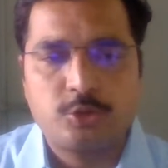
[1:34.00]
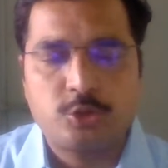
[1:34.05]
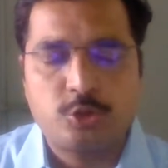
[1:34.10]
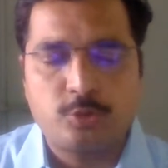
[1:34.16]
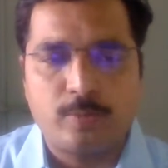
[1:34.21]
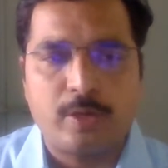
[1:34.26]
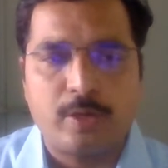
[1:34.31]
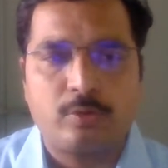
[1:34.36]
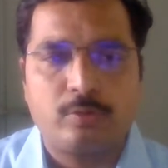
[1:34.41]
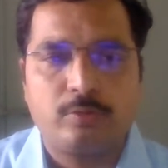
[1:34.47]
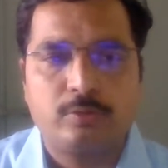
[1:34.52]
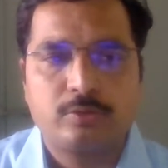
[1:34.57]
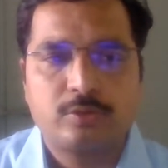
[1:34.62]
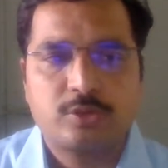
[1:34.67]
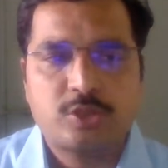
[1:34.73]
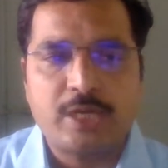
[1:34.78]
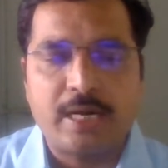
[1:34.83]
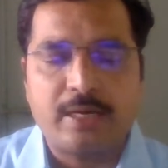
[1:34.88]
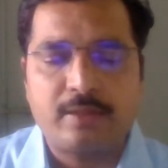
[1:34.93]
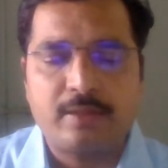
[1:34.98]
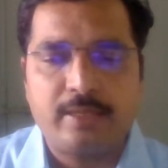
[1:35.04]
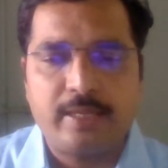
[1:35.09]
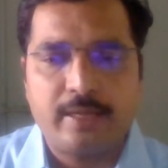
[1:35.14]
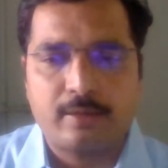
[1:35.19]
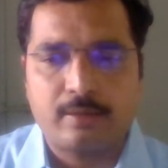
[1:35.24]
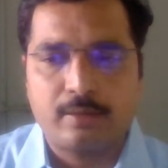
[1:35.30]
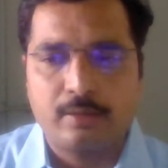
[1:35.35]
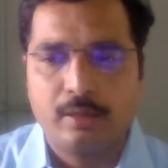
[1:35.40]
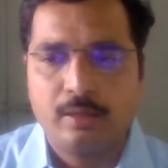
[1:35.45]
tomorrow start
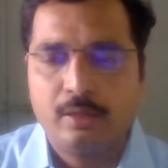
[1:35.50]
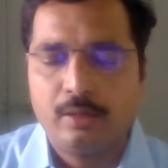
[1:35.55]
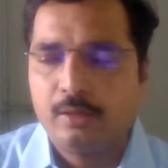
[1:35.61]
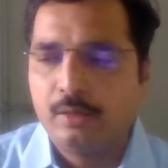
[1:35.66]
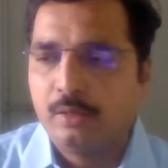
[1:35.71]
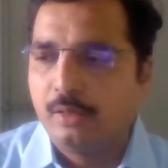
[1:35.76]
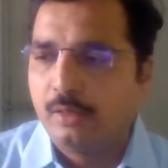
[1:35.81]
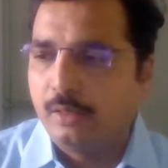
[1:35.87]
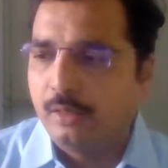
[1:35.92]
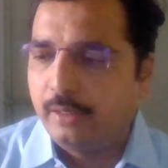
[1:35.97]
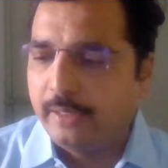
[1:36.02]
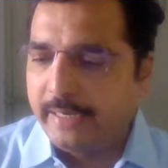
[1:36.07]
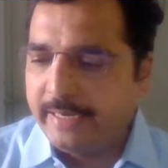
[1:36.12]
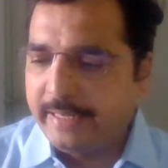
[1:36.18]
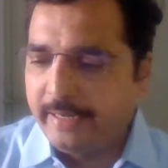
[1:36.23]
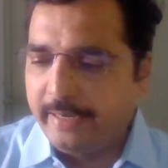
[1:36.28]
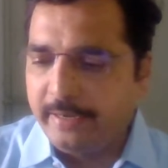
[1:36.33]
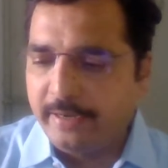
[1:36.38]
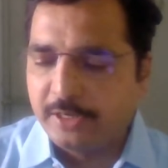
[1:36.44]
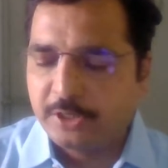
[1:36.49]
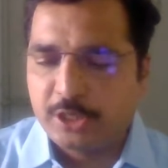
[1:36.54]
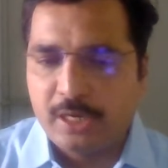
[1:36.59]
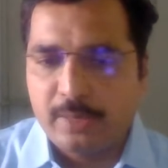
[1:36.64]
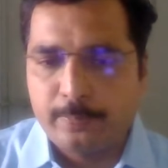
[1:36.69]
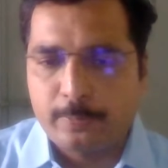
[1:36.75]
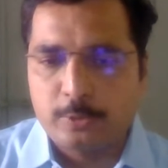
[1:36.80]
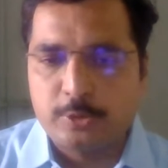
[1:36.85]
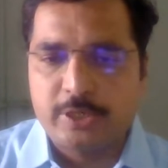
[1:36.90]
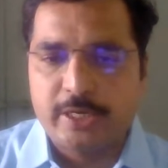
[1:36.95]
their any
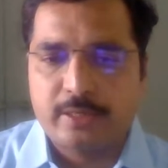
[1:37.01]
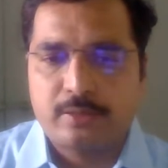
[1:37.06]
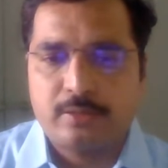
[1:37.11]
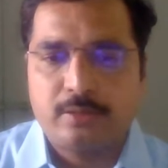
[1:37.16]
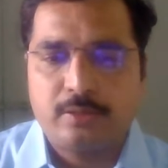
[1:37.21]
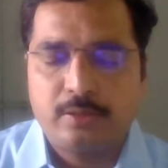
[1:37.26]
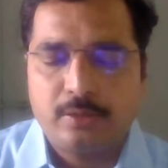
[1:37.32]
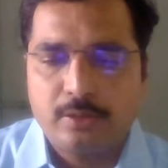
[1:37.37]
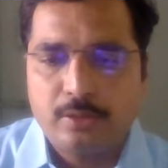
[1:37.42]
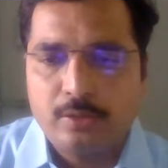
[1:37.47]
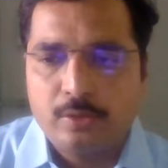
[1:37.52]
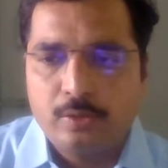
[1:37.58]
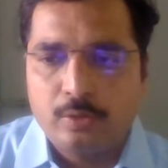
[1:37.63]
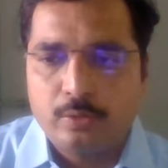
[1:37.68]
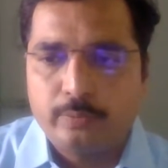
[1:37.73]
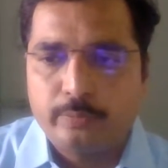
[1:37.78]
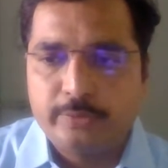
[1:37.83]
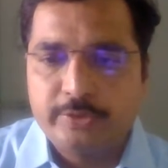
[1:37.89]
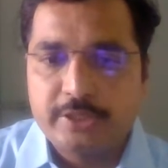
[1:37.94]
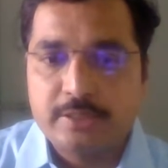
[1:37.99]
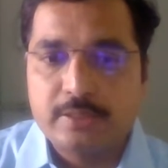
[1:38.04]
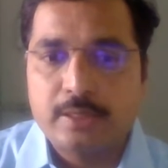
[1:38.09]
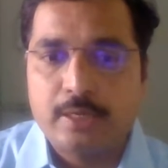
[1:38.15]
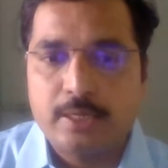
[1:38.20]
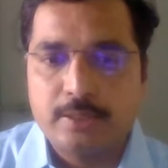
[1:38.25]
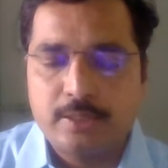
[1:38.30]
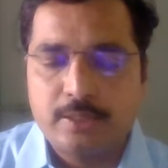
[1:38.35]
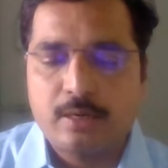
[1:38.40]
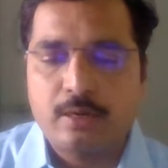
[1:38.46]
industrial project which
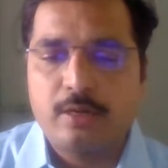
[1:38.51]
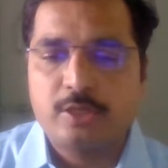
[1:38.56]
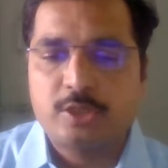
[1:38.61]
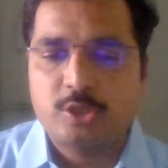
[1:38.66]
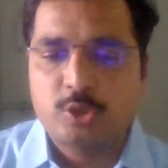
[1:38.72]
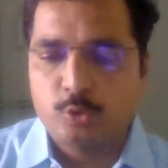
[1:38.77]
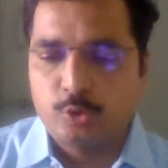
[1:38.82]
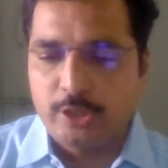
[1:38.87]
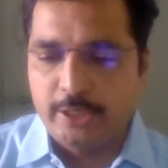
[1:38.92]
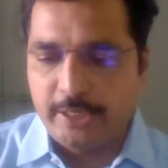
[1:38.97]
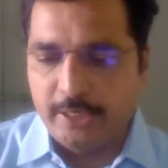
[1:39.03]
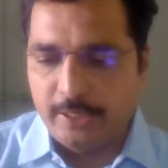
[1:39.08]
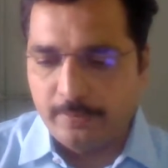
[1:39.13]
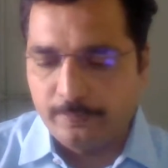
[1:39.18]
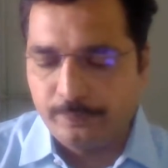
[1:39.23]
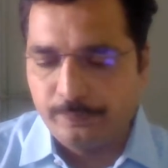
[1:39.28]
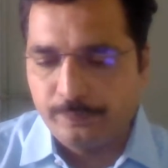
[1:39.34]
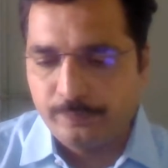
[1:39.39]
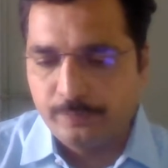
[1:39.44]
is hazardous to the